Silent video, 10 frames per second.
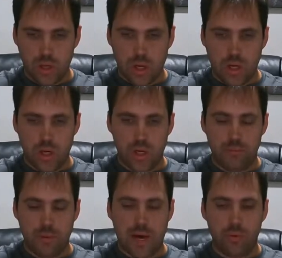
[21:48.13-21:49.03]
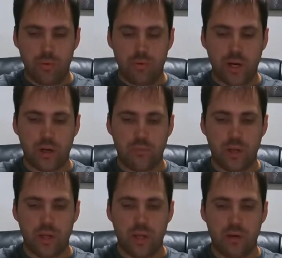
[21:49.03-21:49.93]
I would
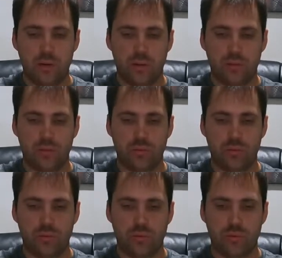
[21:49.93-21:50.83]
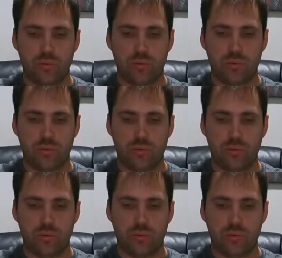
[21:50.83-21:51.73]
recommend the 3-inch drive
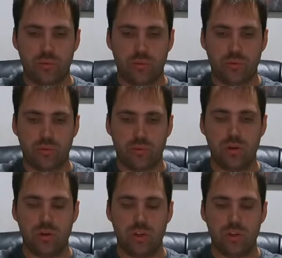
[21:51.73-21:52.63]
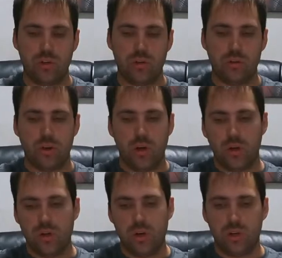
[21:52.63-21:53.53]
shaft, and you could
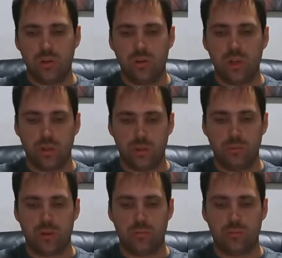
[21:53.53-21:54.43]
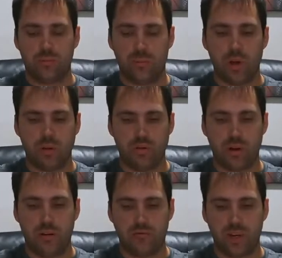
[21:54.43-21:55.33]
do the aluminum 3-inch
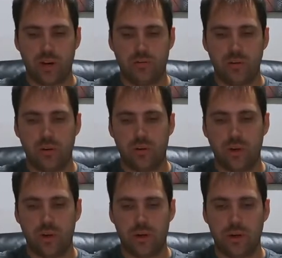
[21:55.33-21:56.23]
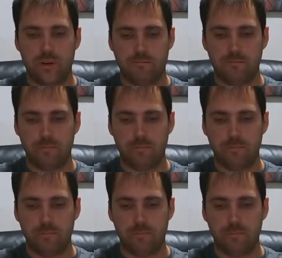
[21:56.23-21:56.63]
drive shaft. Let's